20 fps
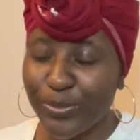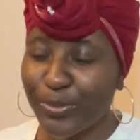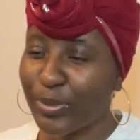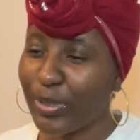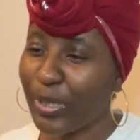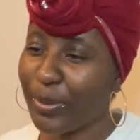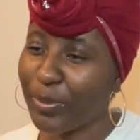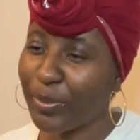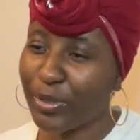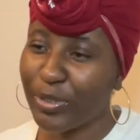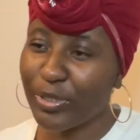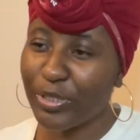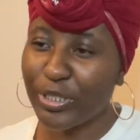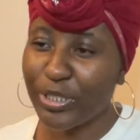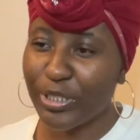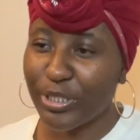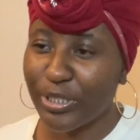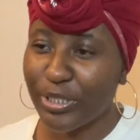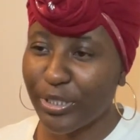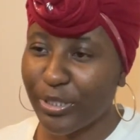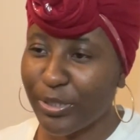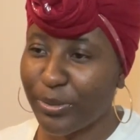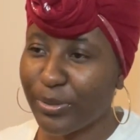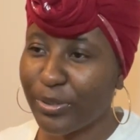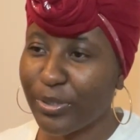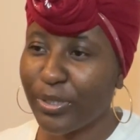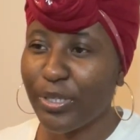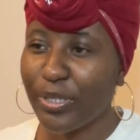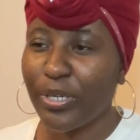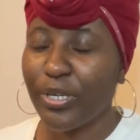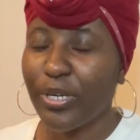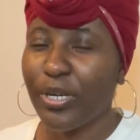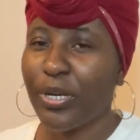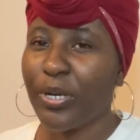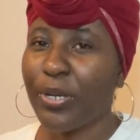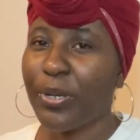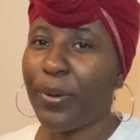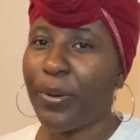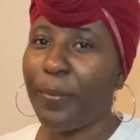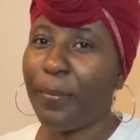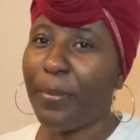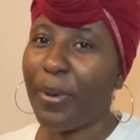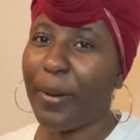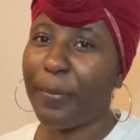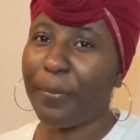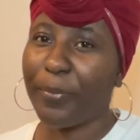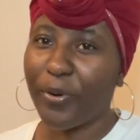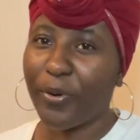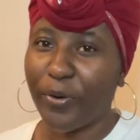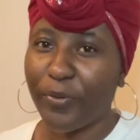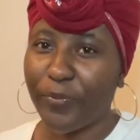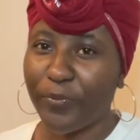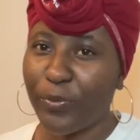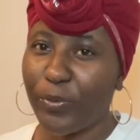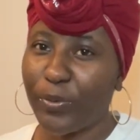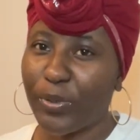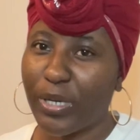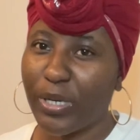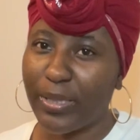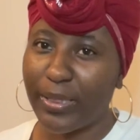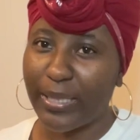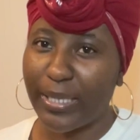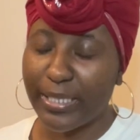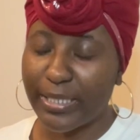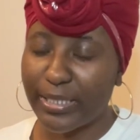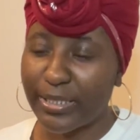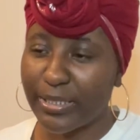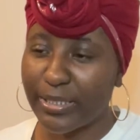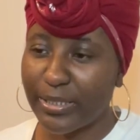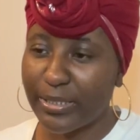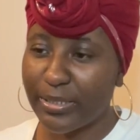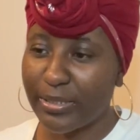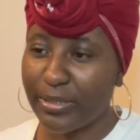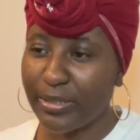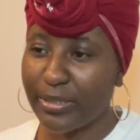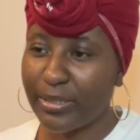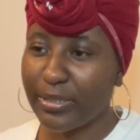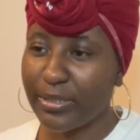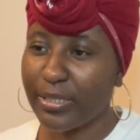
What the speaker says: So I'm gonna share my perfume collection